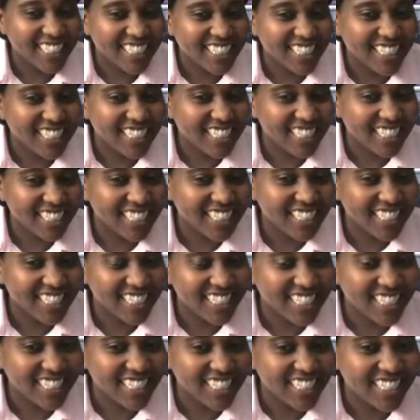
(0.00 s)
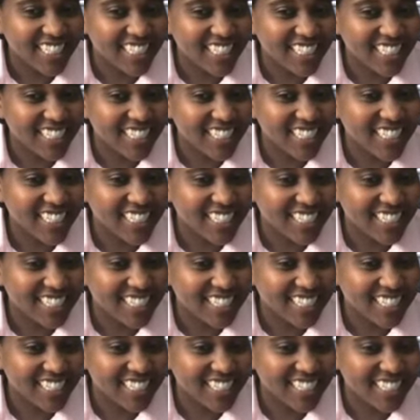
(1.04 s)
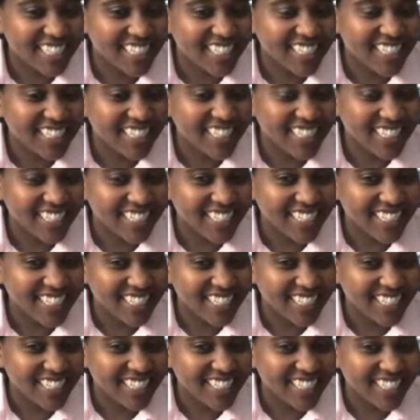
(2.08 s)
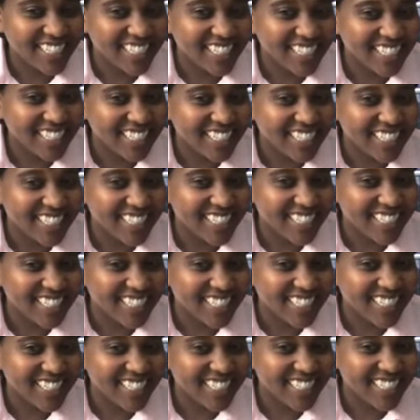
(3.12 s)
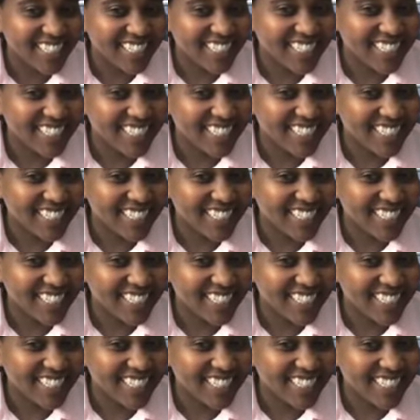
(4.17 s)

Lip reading: This person isn't speaking.